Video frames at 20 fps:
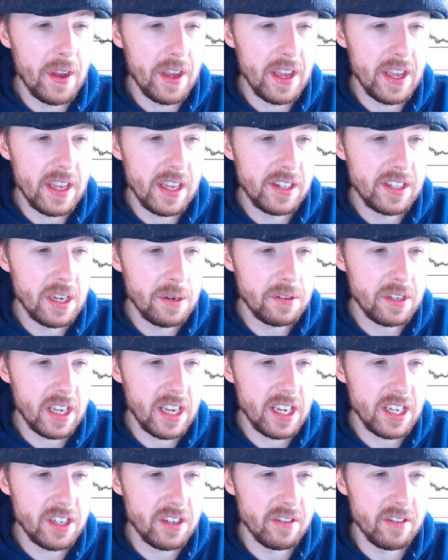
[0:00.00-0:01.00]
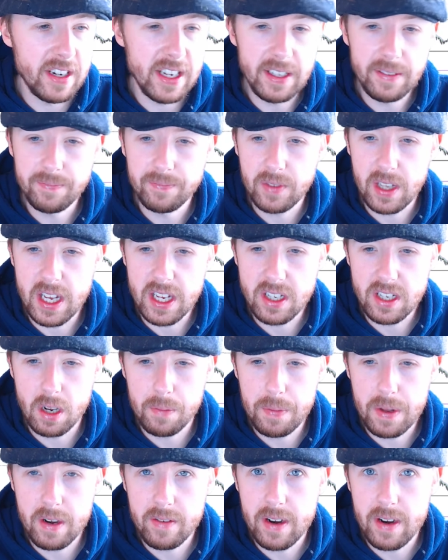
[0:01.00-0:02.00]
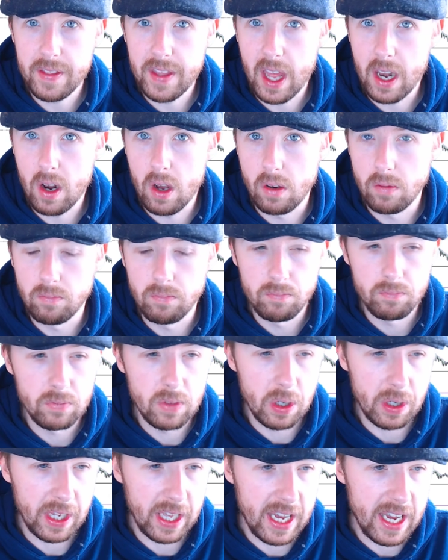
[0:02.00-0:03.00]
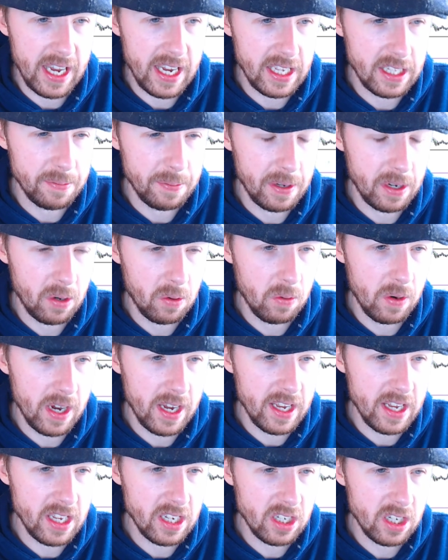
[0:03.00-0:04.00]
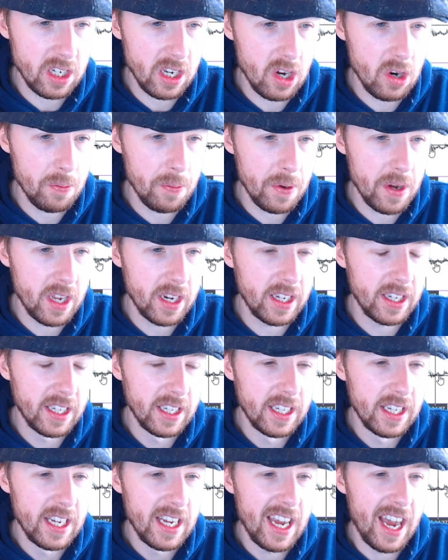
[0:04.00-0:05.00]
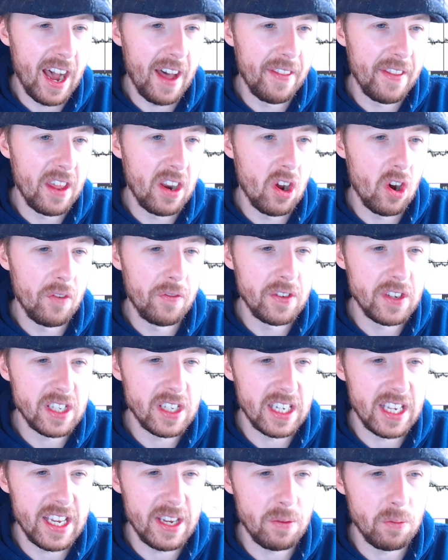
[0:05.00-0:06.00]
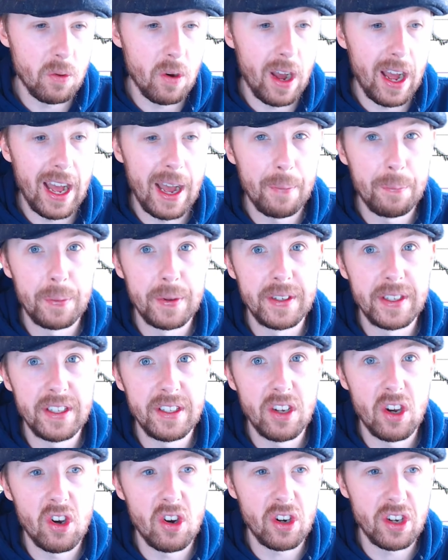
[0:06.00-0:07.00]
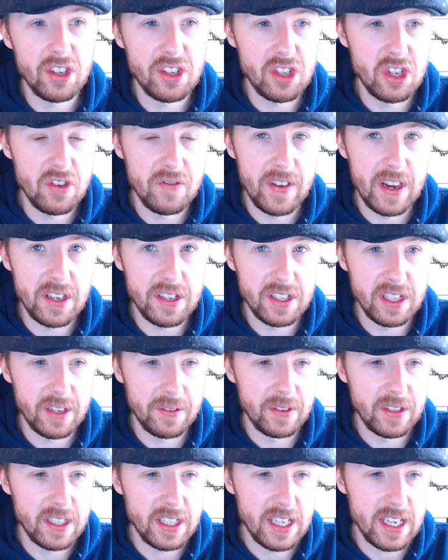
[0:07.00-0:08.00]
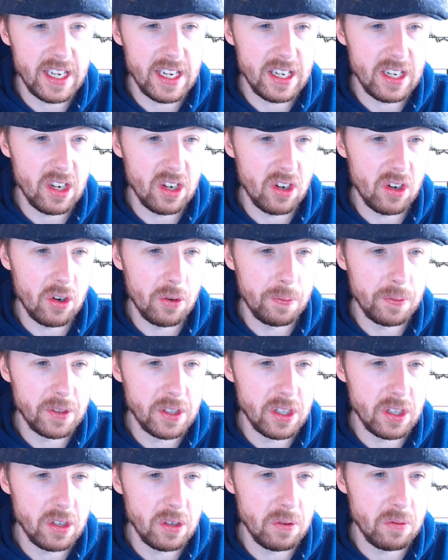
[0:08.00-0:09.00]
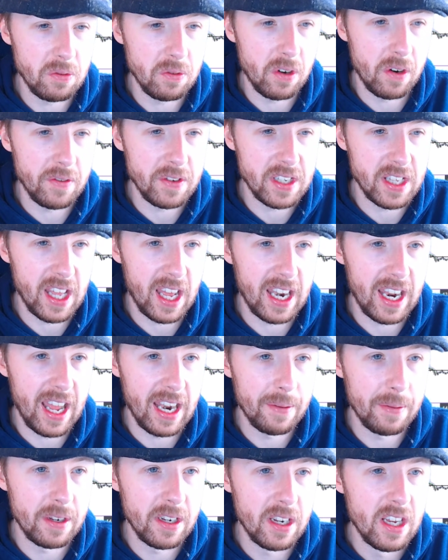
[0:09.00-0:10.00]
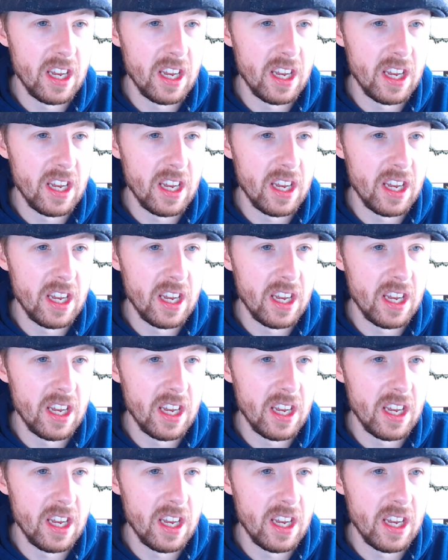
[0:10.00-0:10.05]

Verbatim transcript: In terms of history, it's not been around that long. Okay, it's been quite a slow burner. And then obviously what happened in August 2017 up to obviously that element,